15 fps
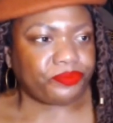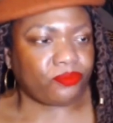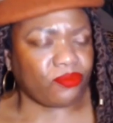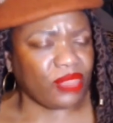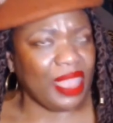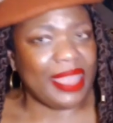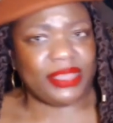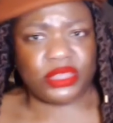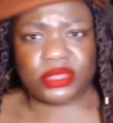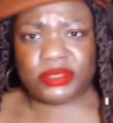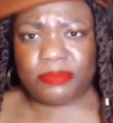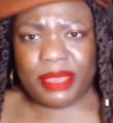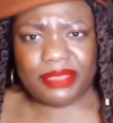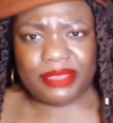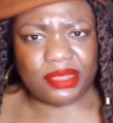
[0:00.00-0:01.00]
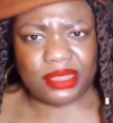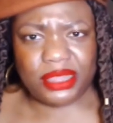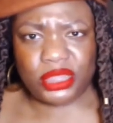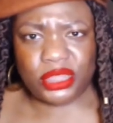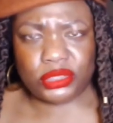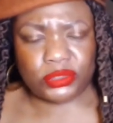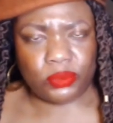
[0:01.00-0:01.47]
I just basically
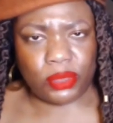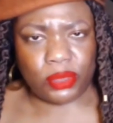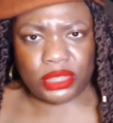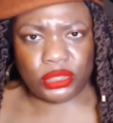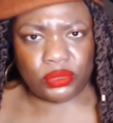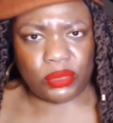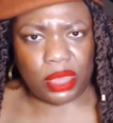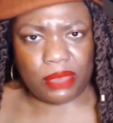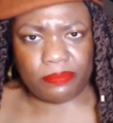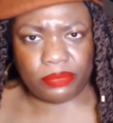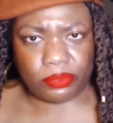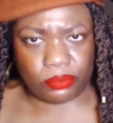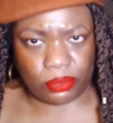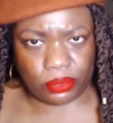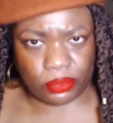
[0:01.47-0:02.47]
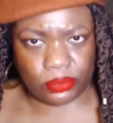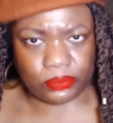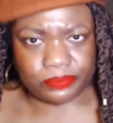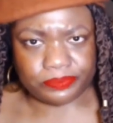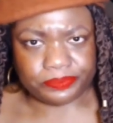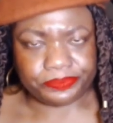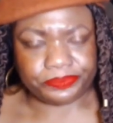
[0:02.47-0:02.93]
just wanted to come through
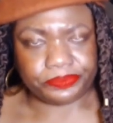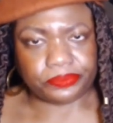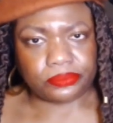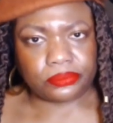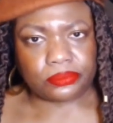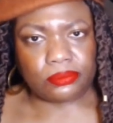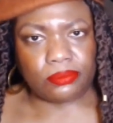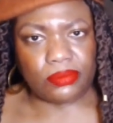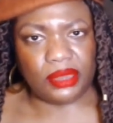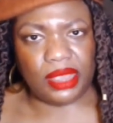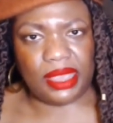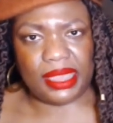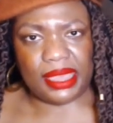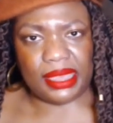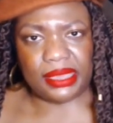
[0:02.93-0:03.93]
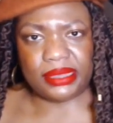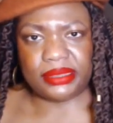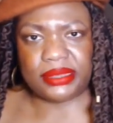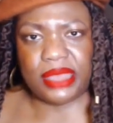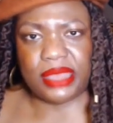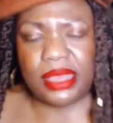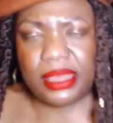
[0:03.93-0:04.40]
and
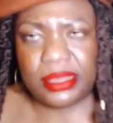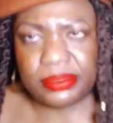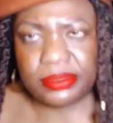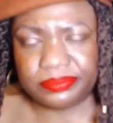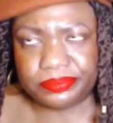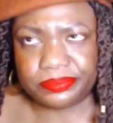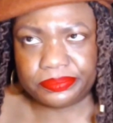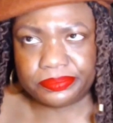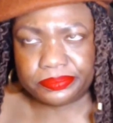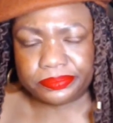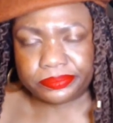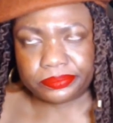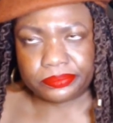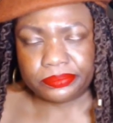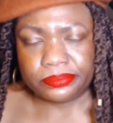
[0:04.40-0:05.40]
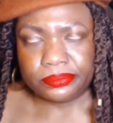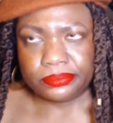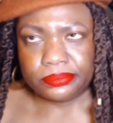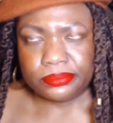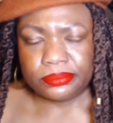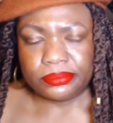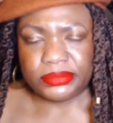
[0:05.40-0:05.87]
um,
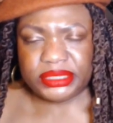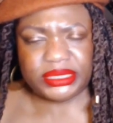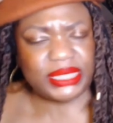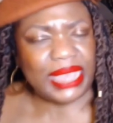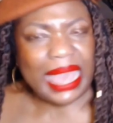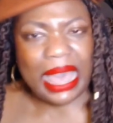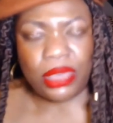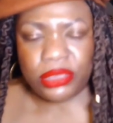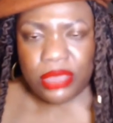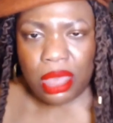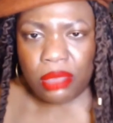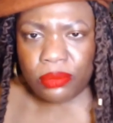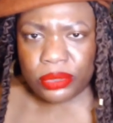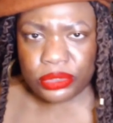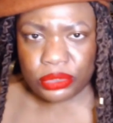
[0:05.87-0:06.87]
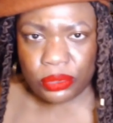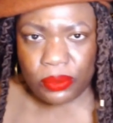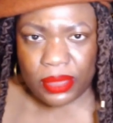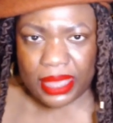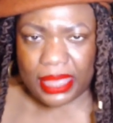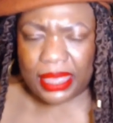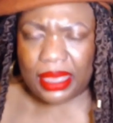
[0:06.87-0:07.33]
see how y'all were
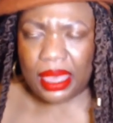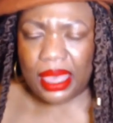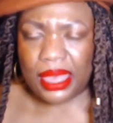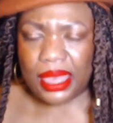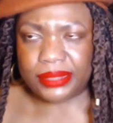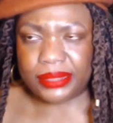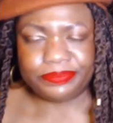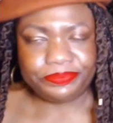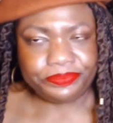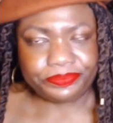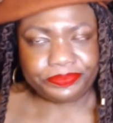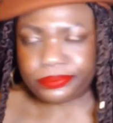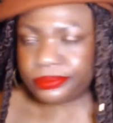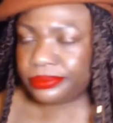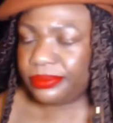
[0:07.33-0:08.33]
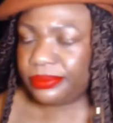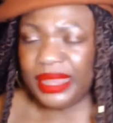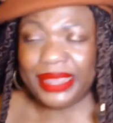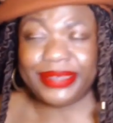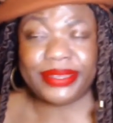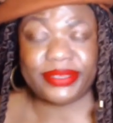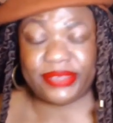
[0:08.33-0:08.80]
doing. Um,
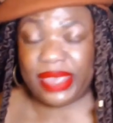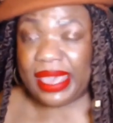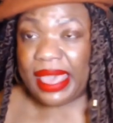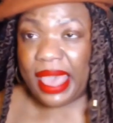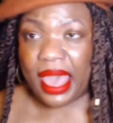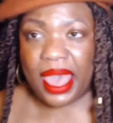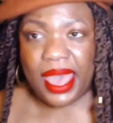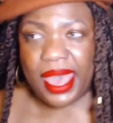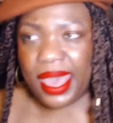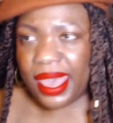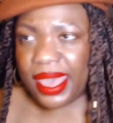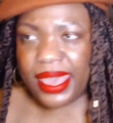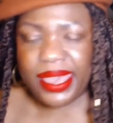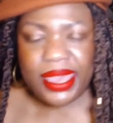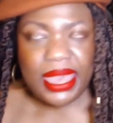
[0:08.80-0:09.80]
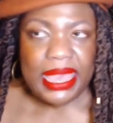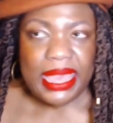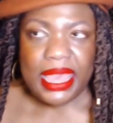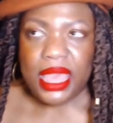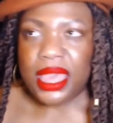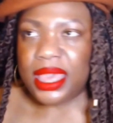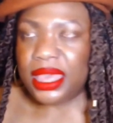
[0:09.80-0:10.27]
and to say hi
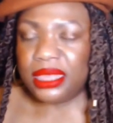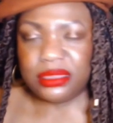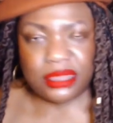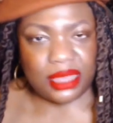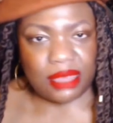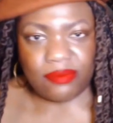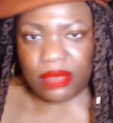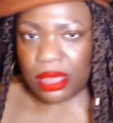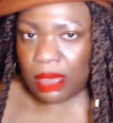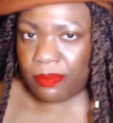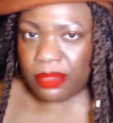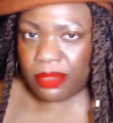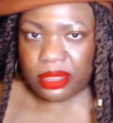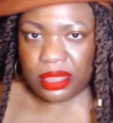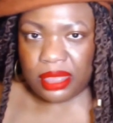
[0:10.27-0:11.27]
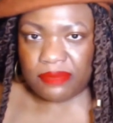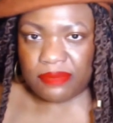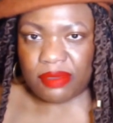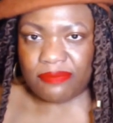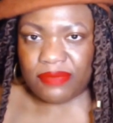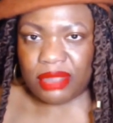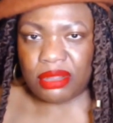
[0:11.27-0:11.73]
and to give a couple of
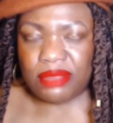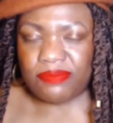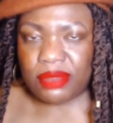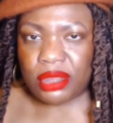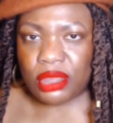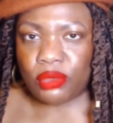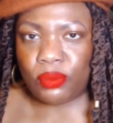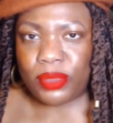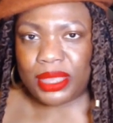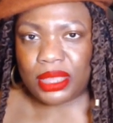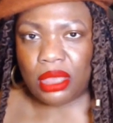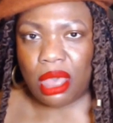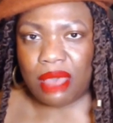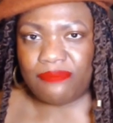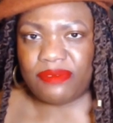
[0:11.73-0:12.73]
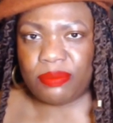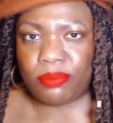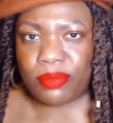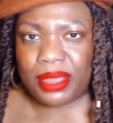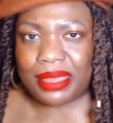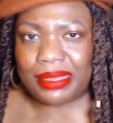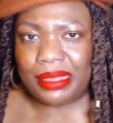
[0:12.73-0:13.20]
very, very quick coffee break